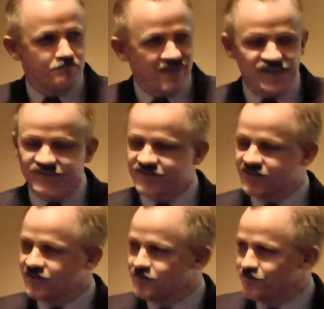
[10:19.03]

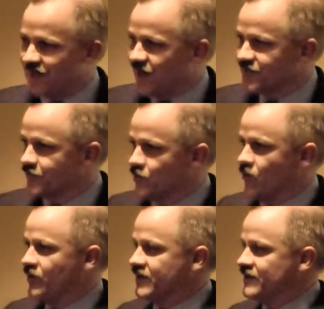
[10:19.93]
best possible
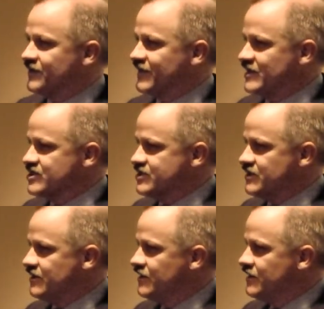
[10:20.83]
organization